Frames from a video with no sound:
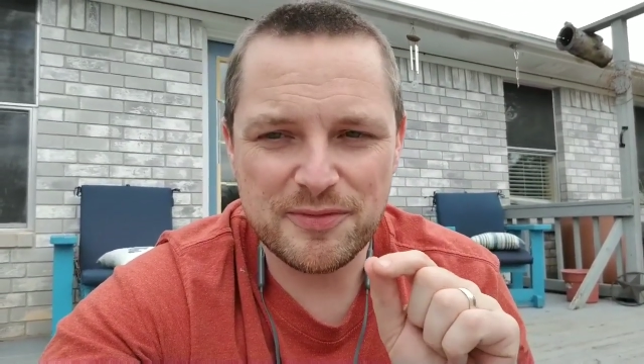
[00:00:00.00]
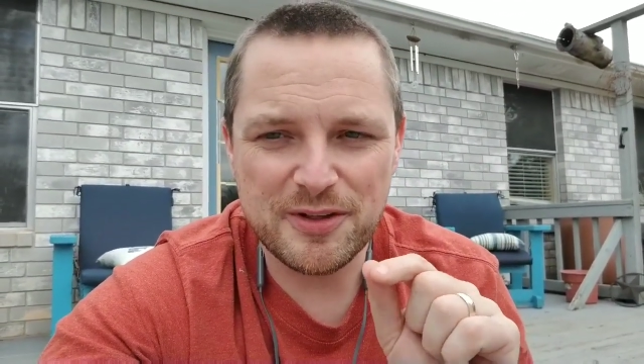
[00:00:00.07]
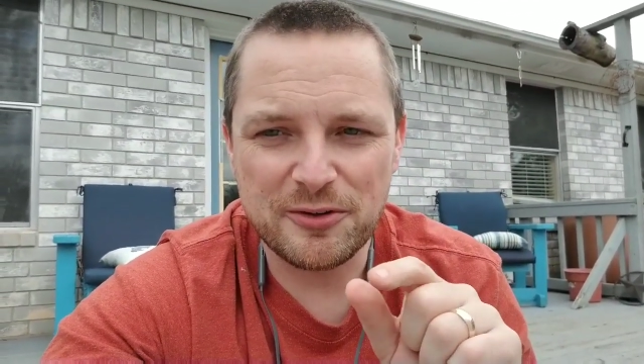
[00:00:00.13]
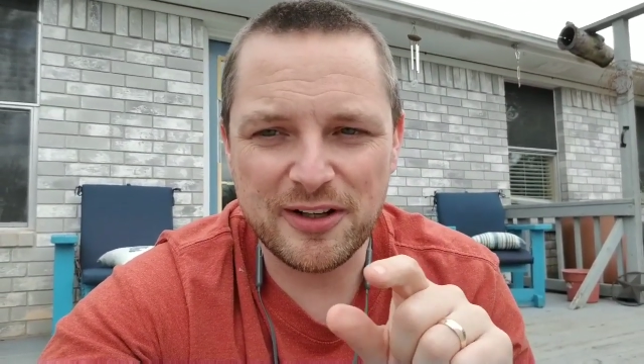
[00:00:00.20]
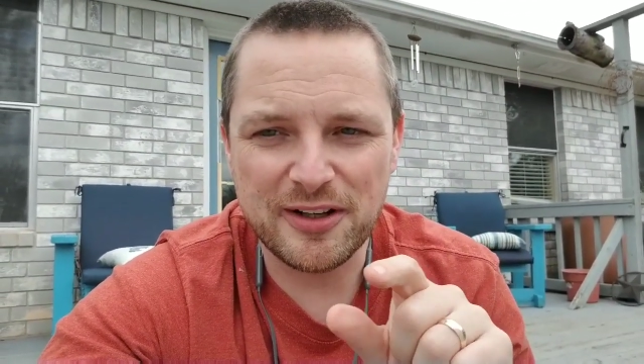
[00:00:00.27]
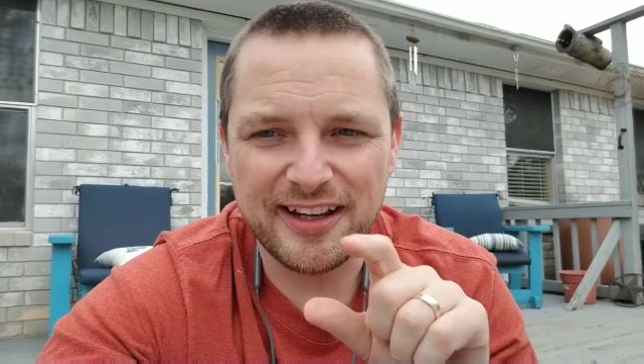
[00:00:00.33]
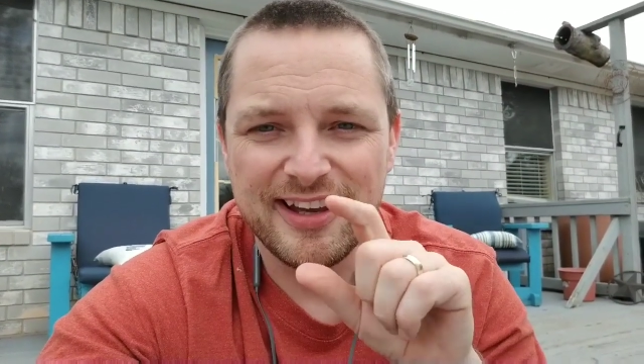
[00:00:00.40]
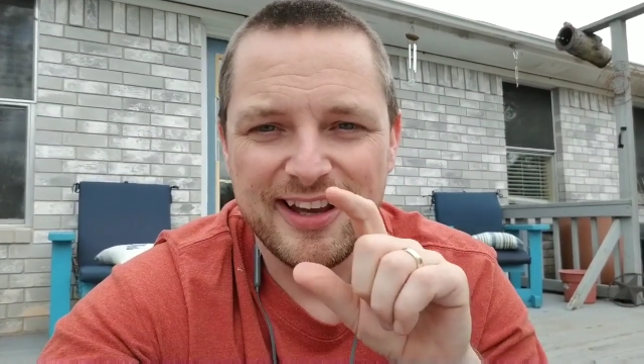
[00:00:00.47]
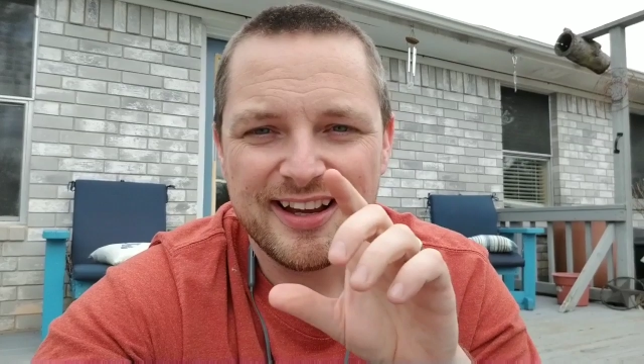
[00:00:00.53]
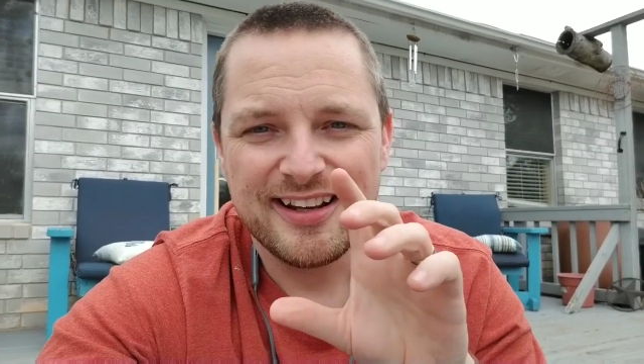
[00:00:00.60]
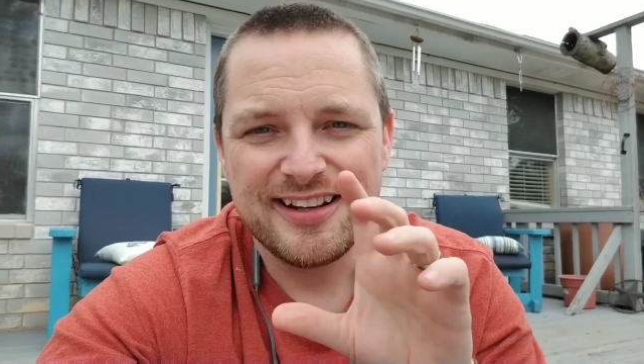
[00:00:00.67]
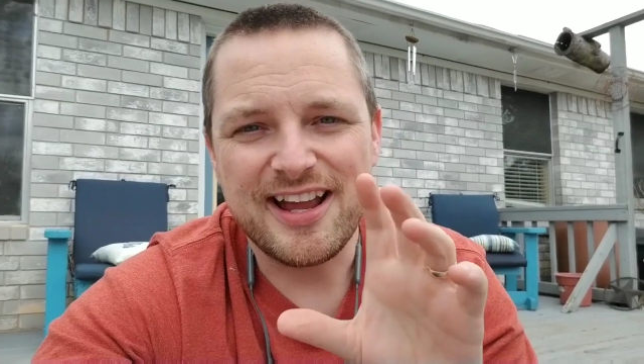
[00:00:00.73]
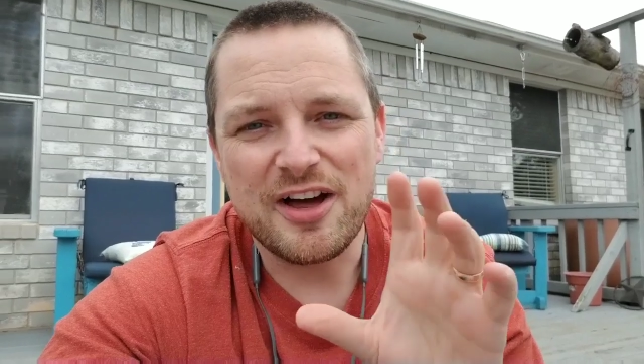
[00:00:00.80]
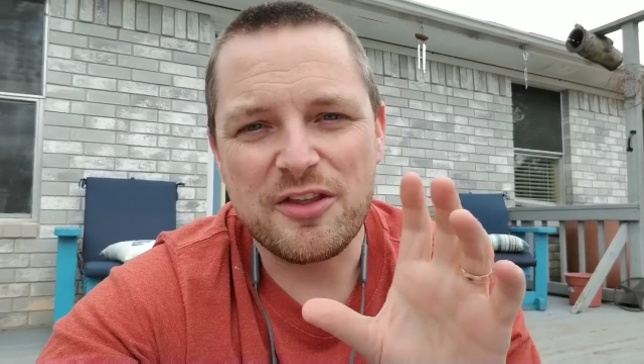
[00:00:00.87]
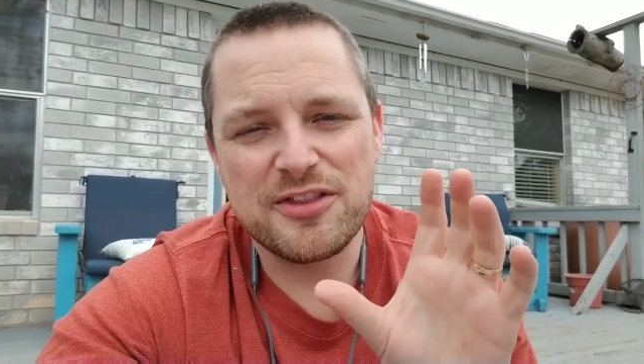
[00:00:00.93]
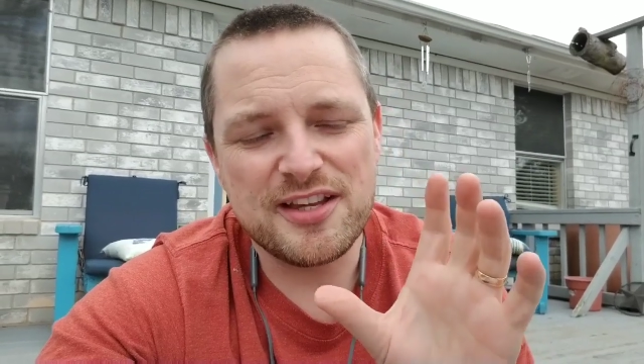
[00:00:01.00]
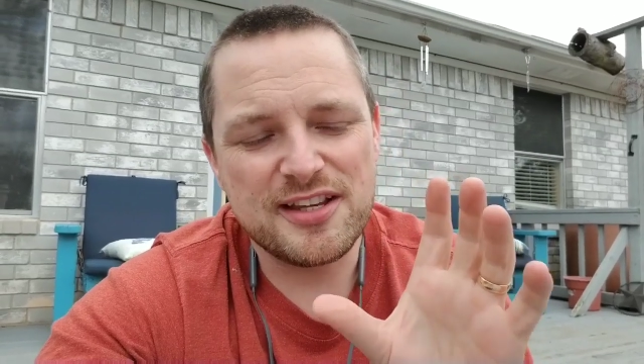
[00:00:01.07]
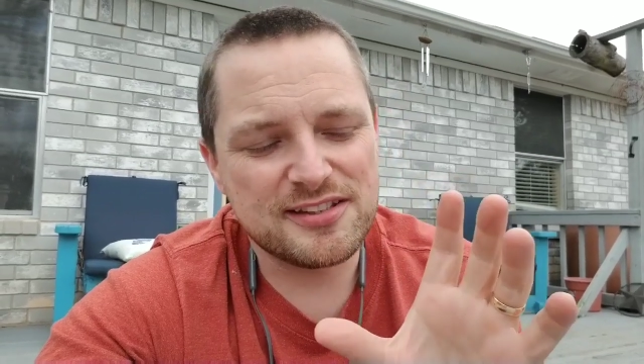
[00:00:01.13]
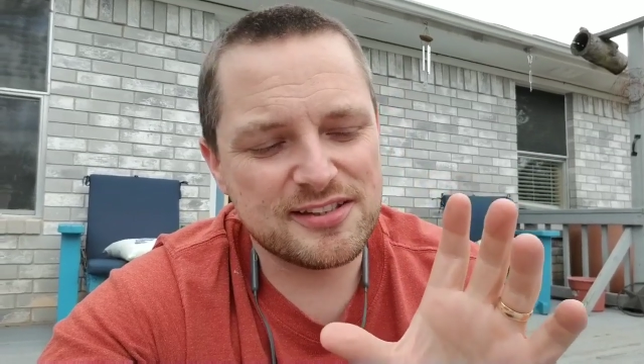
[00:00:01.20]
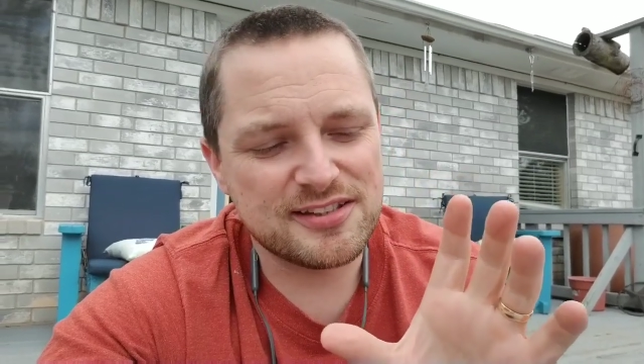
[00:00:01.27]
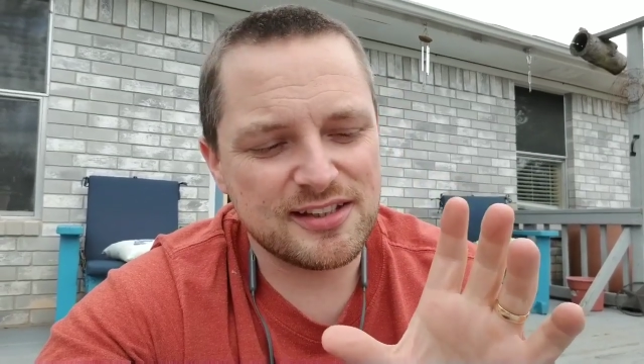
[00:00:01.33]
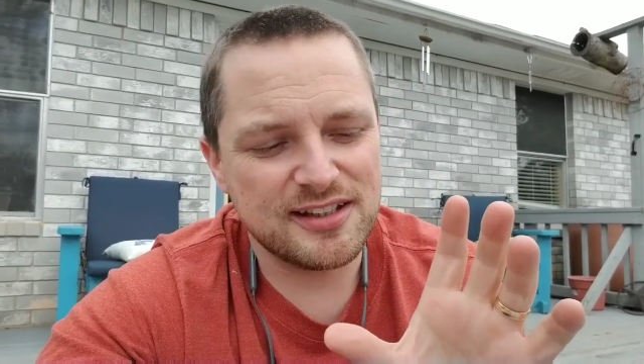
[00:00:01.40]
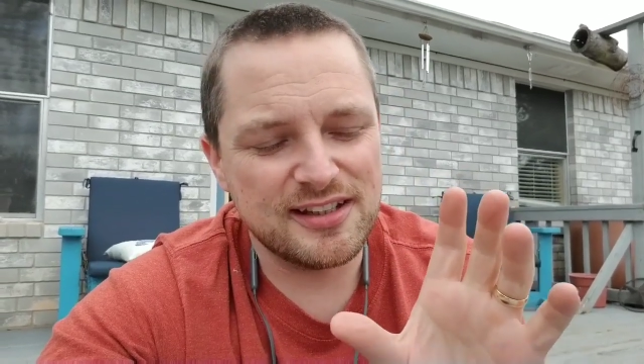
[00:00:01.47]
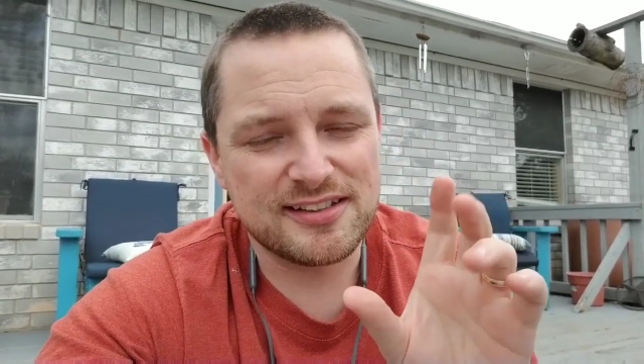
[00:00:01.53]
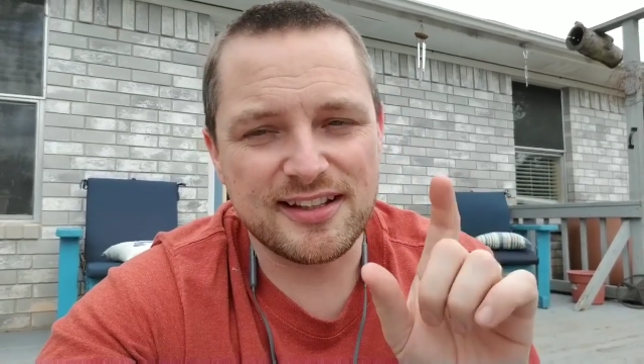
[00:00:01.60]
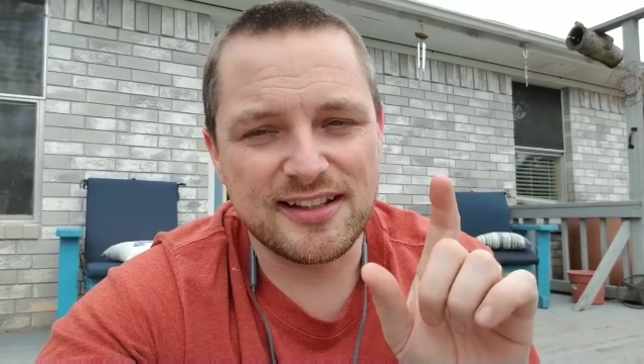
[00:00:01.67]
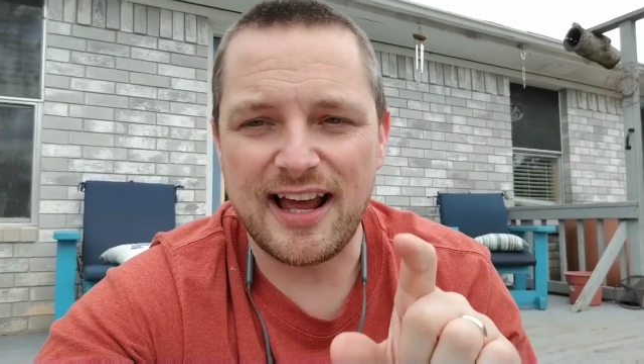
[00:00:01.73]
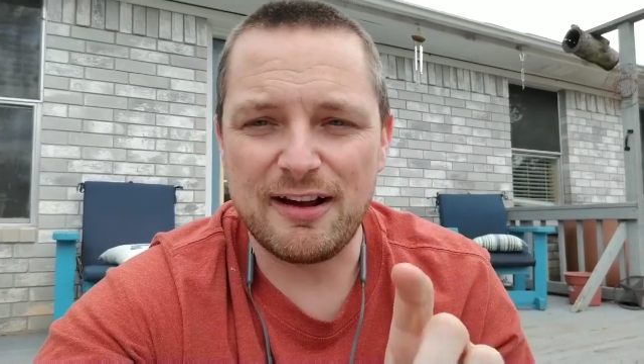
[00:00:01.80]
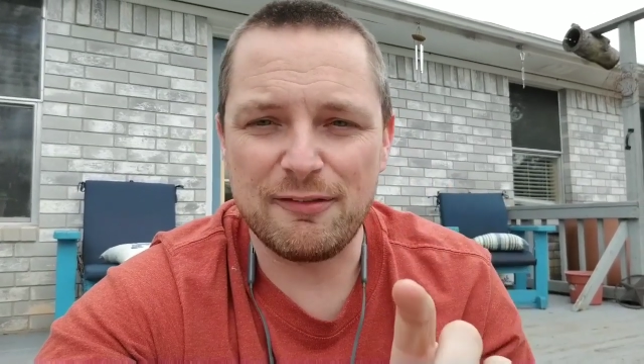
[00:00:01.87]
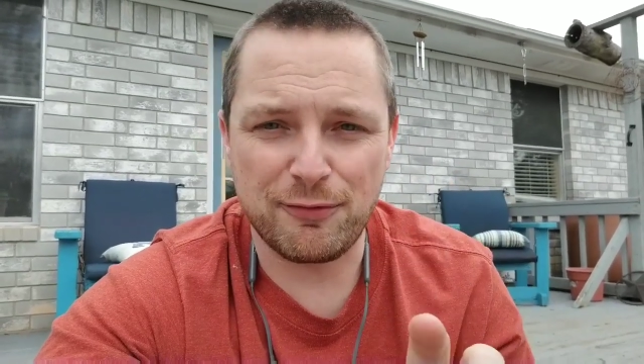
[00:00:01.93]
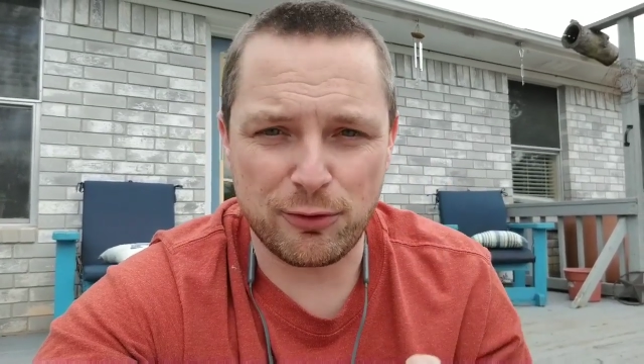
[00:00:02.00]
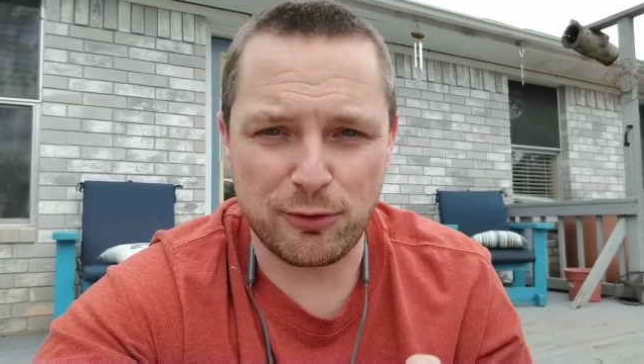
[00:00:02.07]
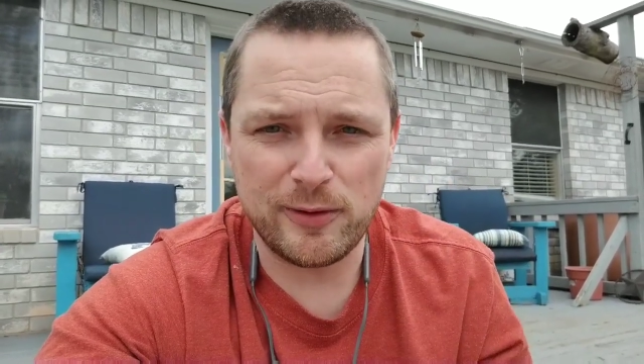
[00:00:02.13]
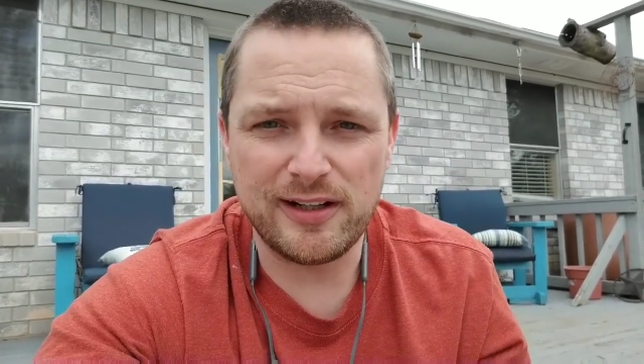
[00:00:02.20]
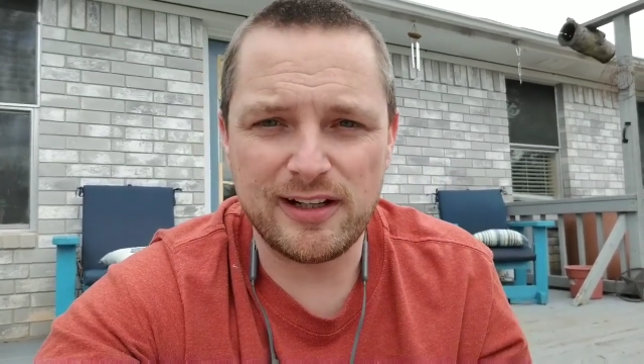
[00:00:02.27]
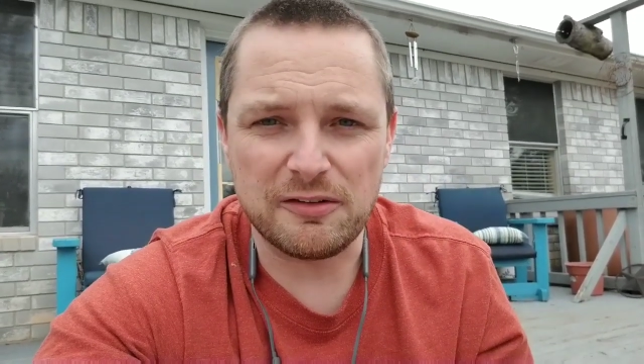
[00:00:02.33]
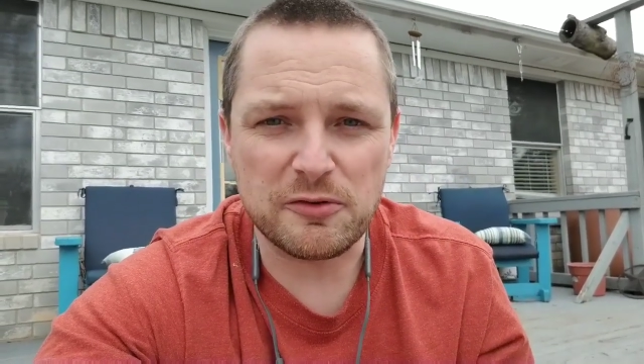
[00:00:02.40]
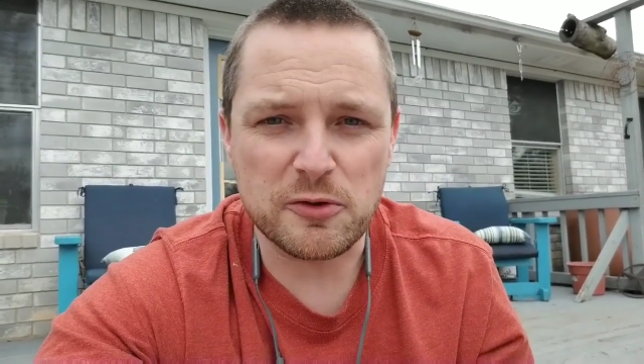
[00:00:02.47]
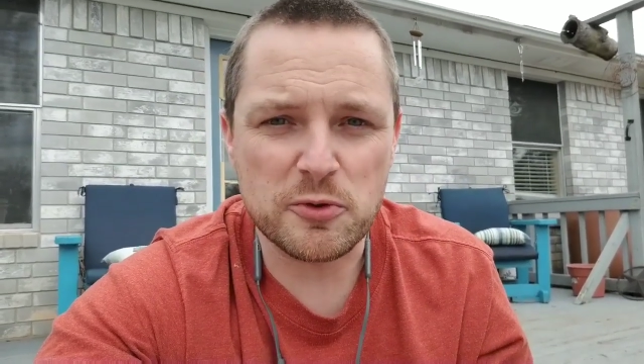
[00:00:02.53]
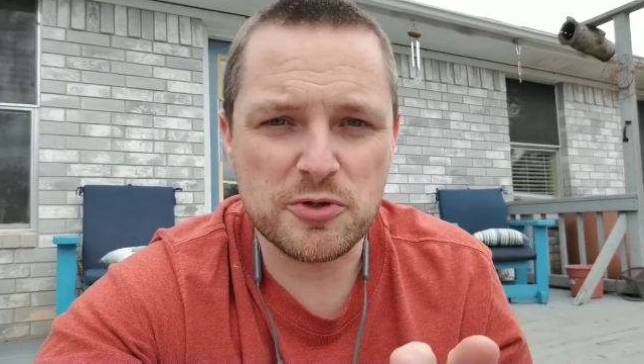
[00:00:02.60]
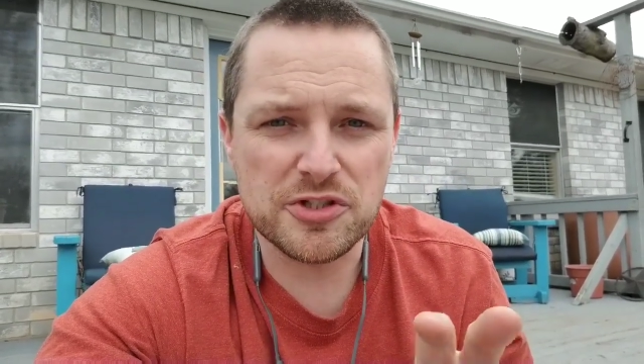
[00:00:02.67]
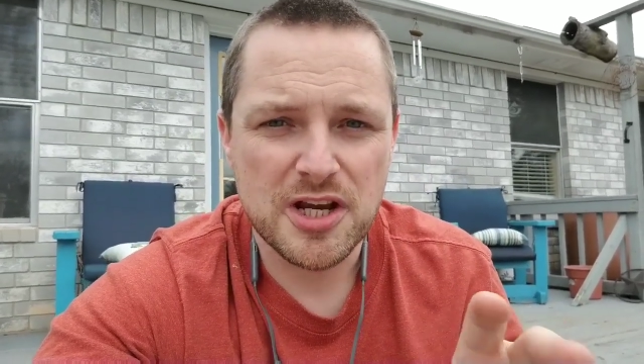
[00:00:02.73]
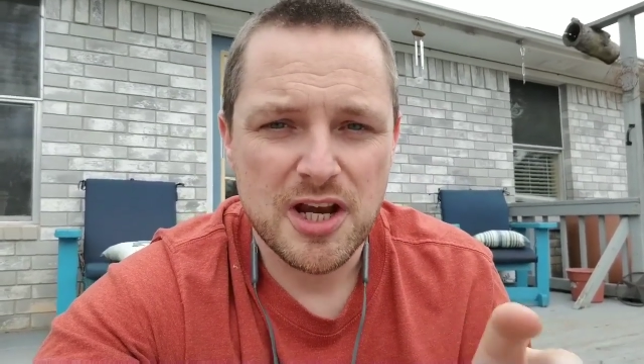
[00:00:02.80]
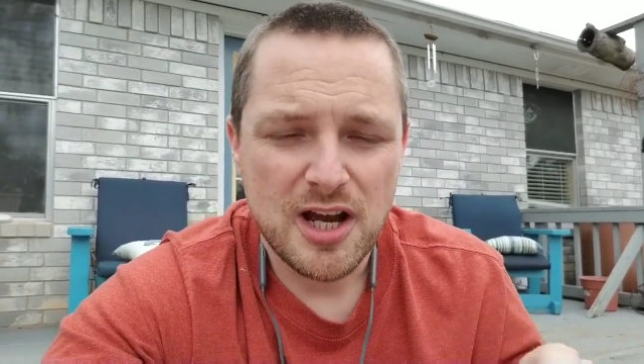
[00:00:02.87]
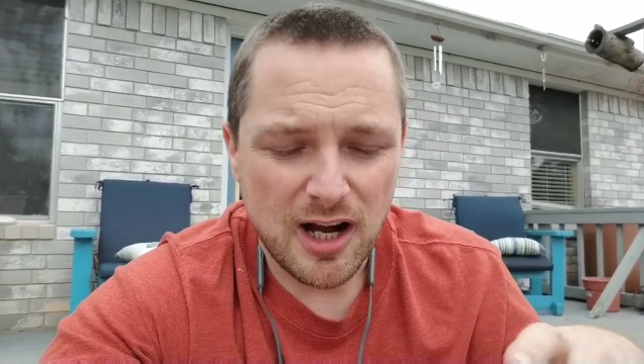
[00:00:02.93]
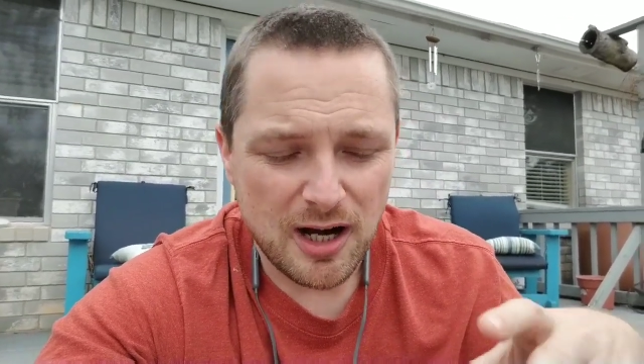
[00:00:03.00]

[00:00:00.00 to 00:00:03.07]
Okay, now this is going to have 3 levels.